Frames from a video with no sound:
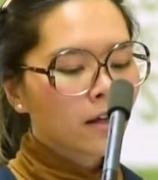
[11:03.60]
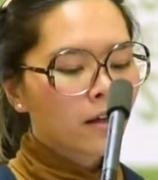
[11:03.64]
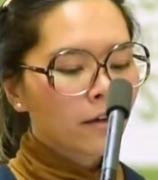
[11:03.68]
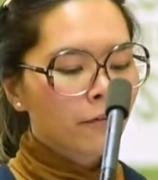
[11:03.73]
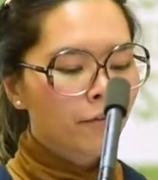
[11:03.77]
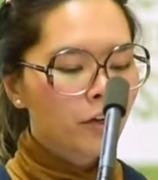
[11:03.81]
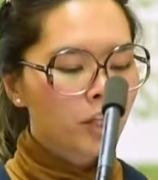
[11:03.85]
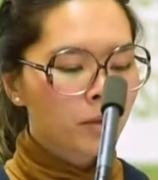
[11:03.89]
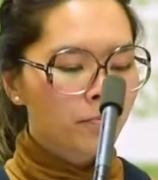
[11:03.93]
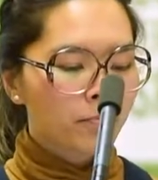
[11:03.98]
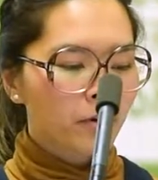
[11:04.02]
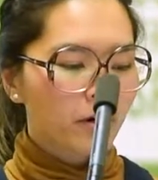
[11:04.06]

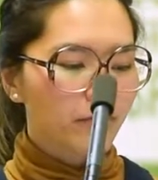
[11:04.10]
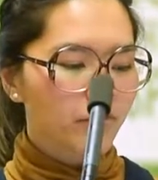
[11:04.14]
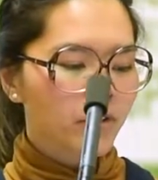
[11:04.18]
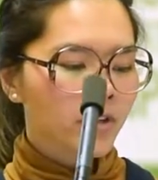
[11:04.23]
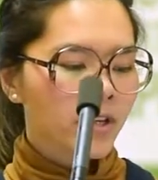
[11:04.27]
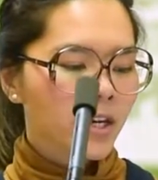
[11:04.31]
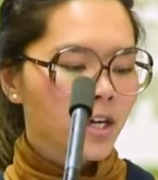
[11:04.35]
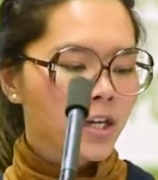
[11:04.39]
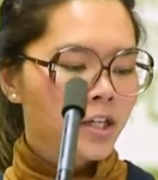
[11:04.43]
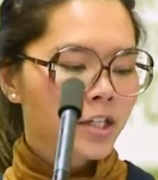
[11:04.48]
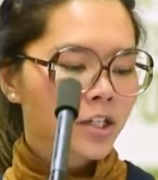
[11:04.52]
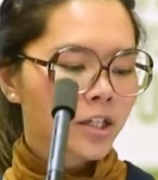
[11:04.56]
Fifth
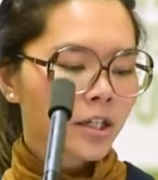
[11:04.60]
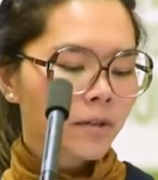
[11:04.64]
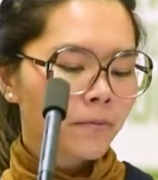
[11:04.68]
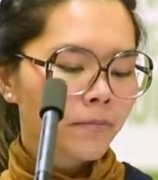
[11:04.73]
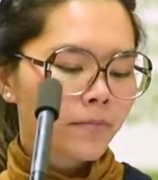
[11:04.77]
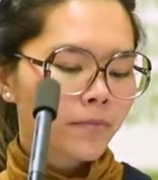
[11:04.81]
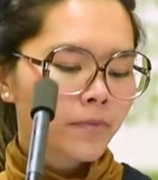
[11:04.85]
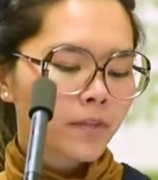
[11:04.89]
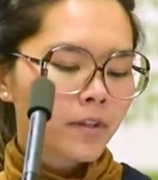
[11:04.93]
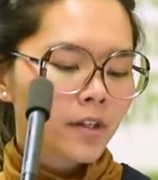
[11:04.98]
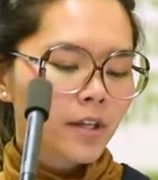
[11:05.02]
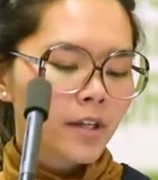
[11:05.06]
provocation.
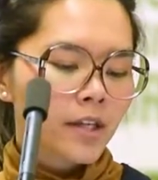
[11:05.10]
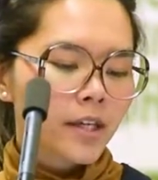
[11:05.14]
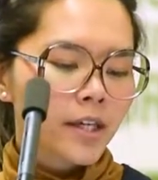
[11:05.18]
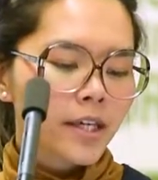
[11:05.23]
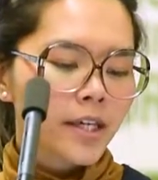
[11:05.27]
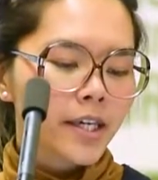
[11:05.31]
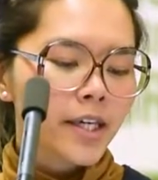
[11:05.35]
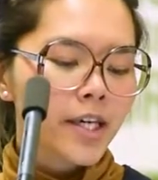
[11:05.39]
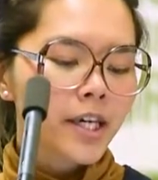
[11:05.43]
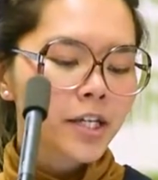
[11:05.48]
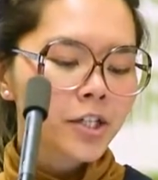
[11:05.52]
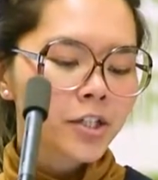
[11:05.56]

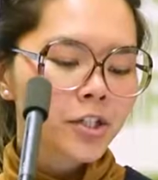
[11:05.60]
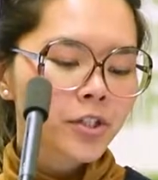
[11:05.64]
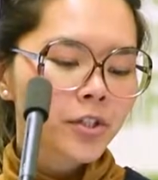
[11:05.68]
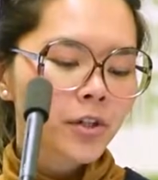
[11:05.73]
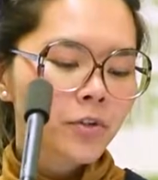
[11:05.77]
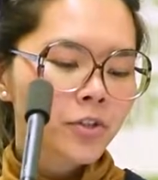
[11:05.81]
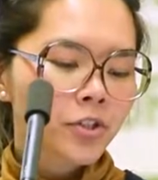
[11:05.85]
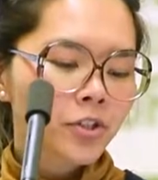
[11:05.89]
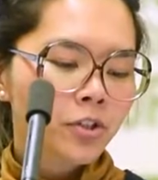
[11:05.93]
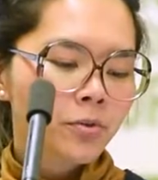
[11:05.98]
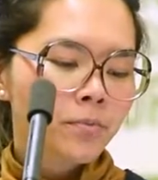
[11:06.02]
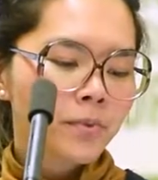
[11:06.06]
Each
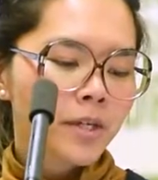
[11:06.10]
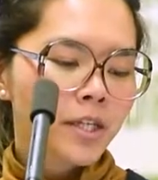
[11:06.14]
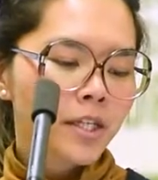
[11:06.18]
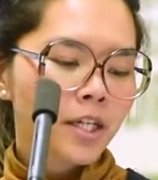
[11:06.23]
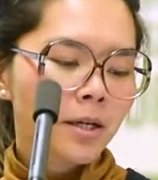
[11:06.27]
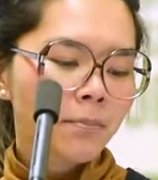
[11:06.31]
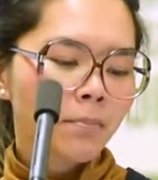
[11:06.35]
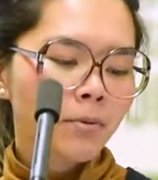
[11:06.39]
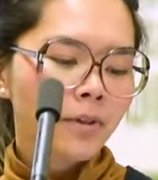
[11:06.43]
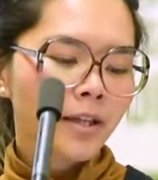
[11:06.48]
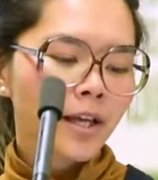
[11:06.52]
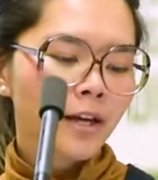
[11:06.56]
social
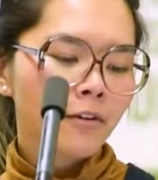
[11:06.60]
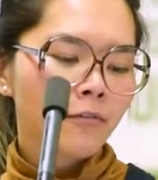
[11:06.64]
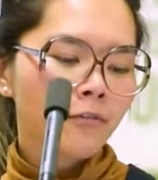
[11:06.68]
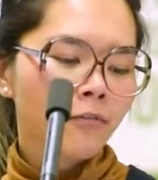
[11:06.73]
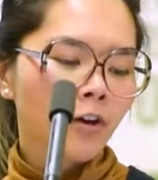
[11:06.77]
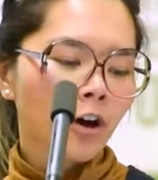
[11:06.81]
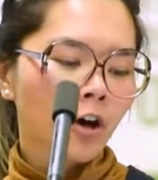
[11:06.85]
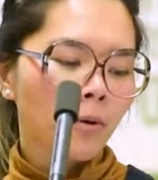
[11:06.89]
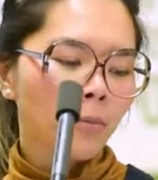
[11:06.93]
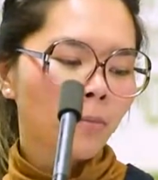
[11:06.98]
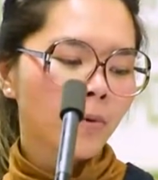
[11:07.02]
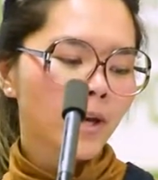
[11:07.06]
media
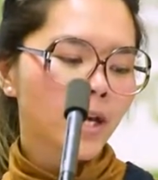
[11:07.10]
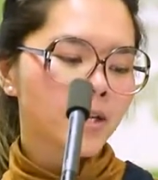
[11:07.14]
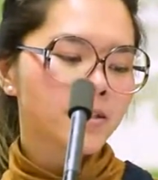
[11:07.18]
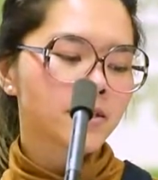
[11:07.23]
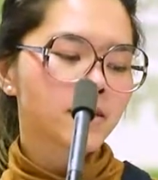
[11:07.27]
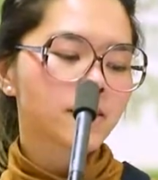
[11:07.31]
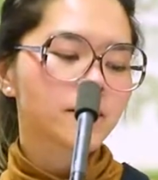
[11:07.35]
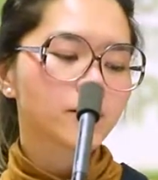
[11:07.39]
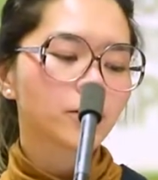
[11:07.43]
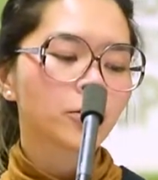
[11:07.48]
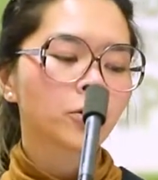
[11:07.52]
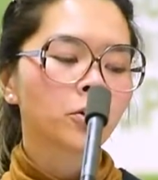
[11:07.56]
platform has
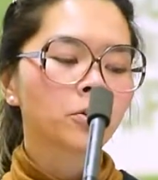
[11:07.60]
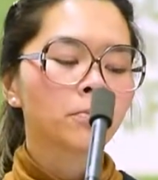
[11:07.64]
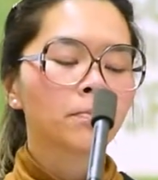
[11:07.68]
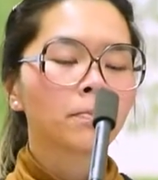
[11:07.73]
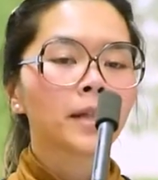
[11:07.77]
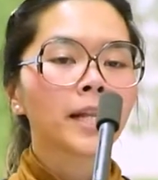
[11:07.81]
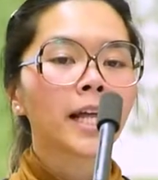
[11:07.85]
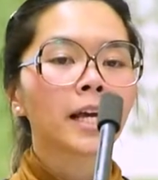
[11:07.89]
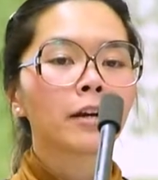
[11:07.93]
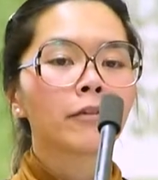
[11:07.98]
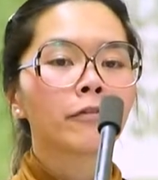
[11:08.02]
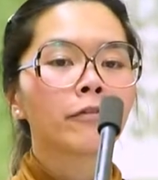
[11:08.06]
its own
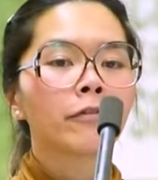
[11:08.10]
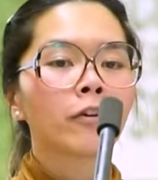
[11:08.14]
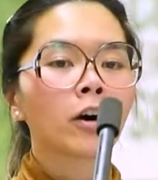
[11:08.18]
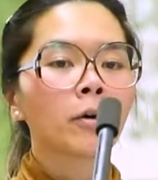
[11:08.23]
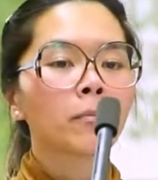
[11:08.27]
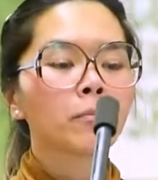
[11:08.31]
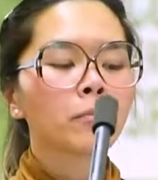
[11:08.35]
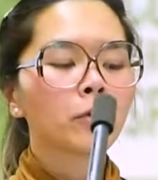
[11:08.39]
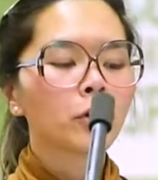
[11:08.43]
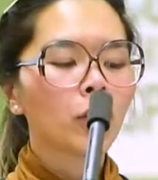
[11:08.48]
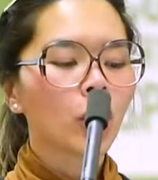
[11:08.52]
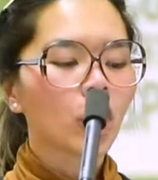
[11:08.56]

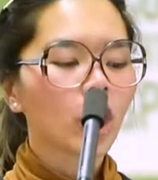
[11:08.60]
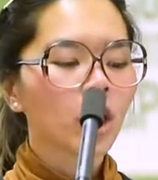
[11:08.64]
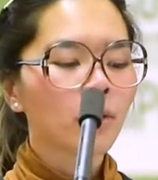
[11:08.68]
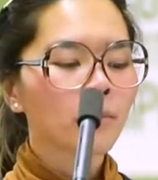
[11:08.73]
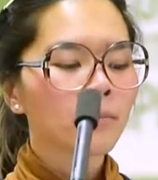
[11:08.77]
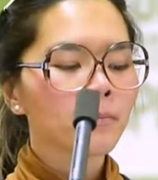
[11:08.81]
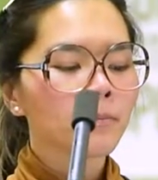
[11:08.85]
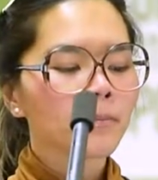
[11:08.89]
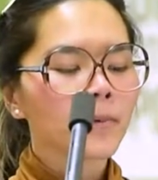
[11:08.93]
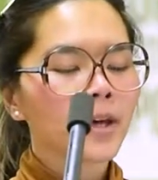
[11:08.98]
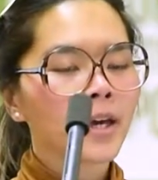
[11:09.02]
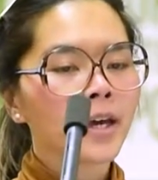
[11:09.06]
platform
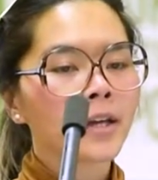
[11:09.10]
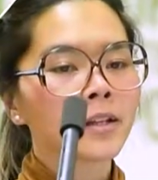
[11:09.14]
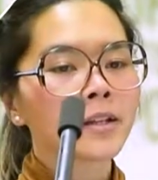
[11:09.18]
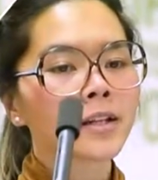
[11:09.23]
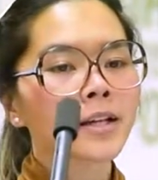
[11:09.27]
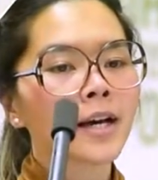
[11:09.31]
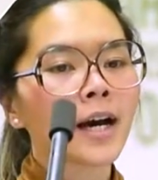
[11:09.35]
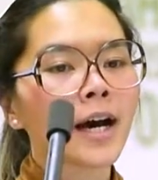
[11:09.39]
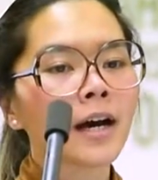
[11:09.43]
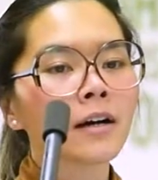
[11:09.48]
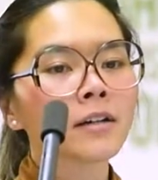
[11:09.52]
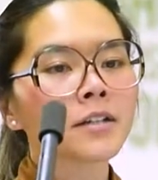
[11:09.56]
norm and
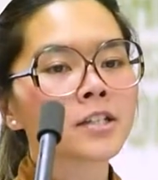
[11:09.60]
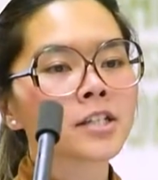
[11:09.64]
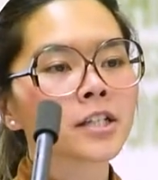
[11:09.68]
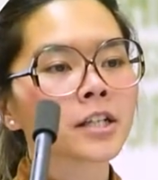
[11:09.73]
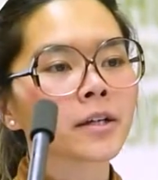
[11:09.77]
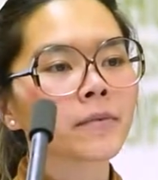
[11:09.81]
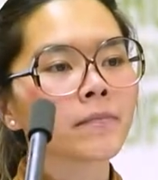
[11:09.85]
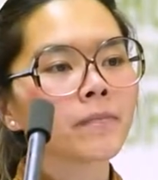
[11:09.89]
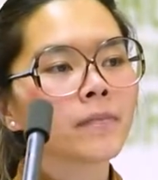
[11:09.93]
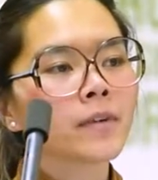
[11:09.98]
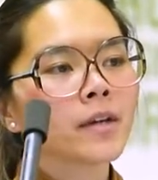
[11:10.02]
culture.